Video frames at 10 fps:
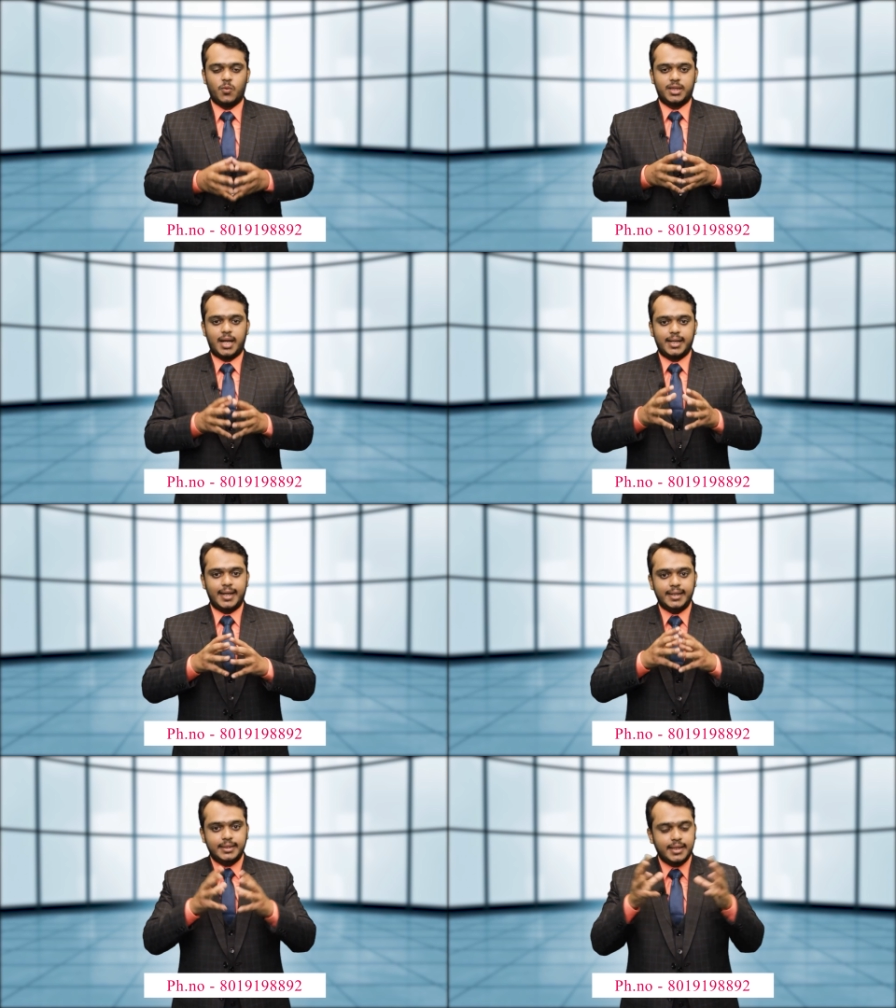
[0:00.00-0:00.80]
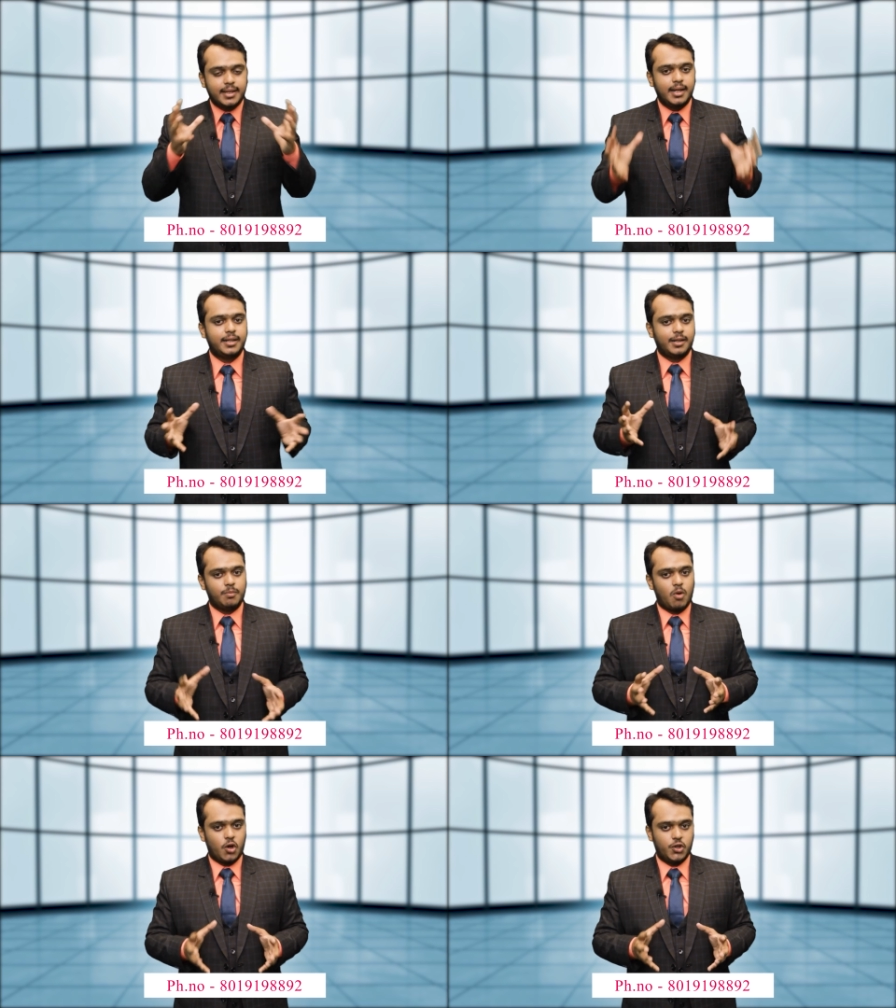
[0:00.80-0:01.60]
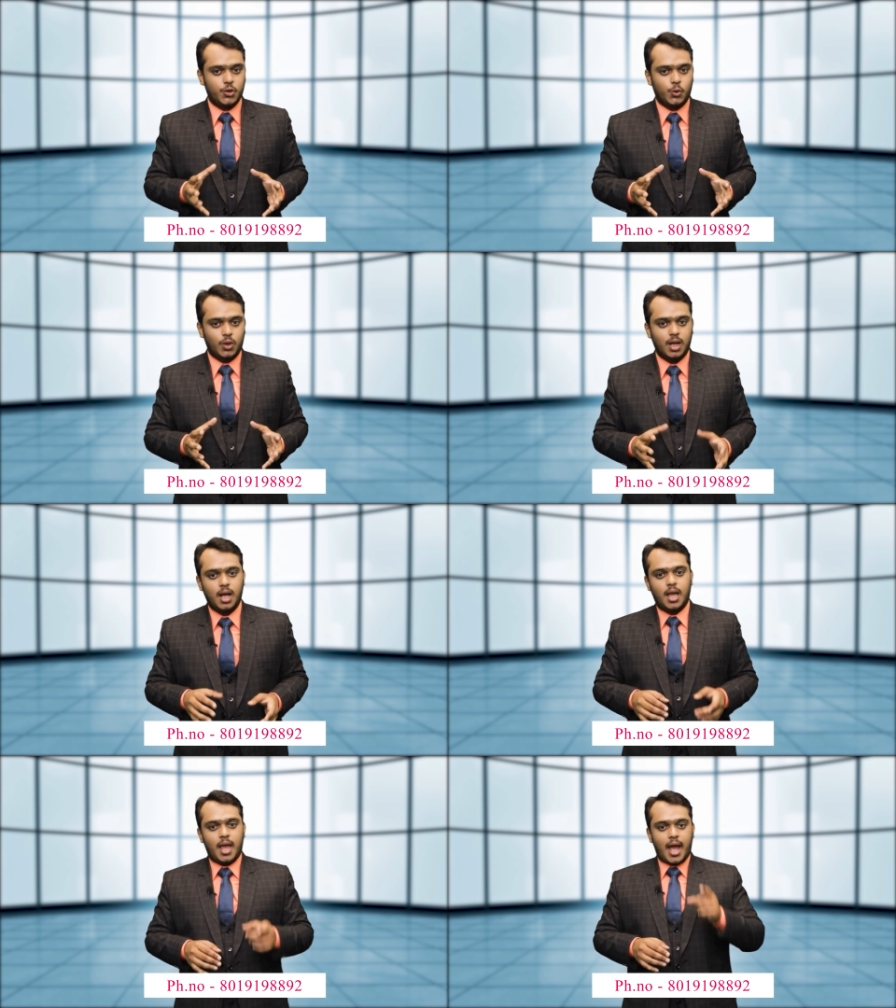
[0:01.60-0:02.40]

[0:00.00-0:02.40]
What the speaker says: with that integrated module